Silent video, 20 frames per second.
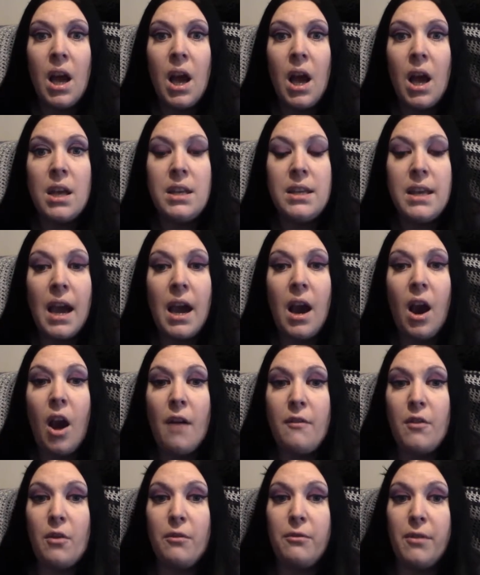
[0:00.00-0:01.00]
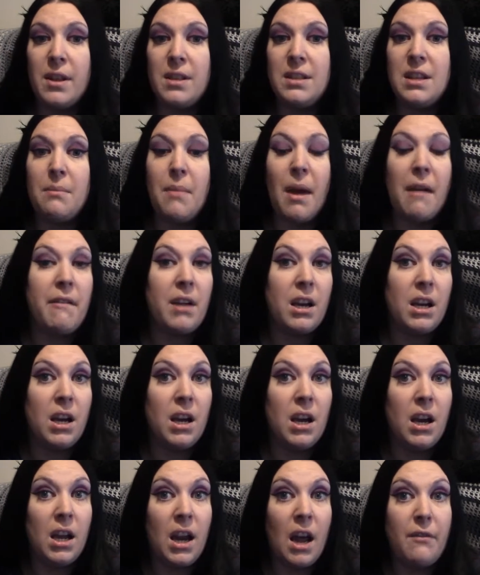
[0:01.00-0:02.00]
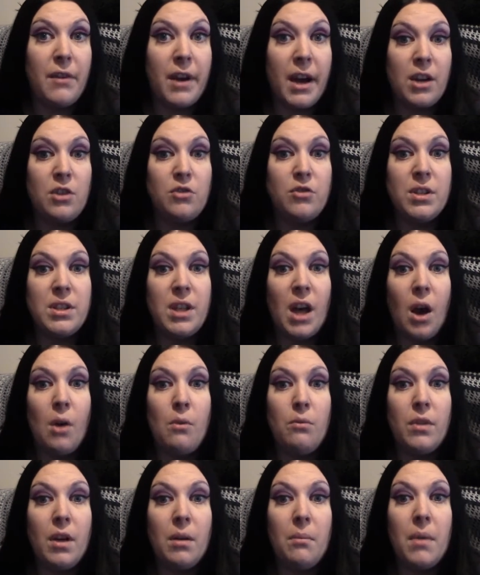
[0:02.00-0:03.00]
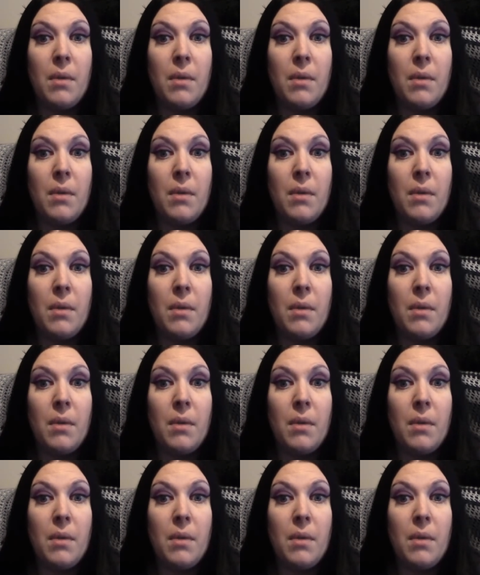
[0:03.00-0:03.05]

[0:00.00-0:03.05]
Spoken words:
Yet I've got friends in America and other countries that own them,